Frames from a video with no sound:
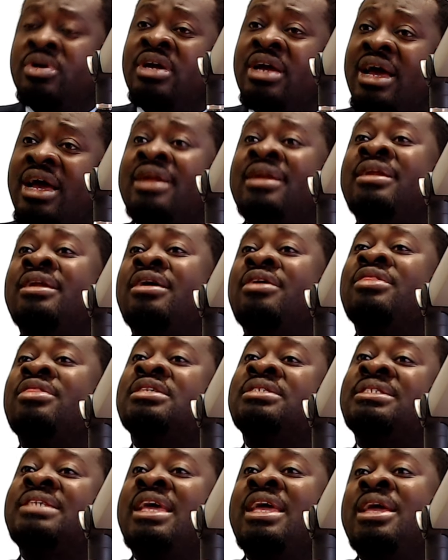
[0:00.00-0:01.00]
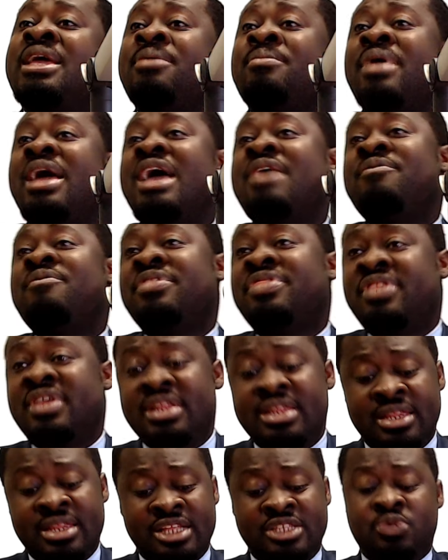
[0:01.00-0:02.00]
And the same,
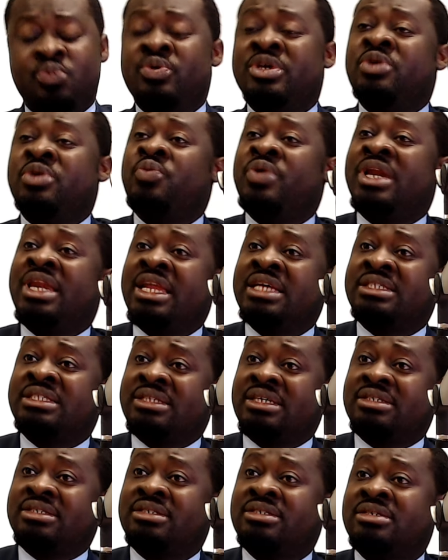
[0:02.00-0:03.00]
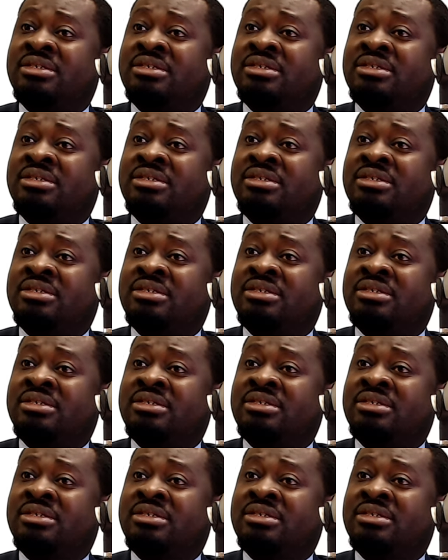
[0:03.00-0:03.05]
everything that we listed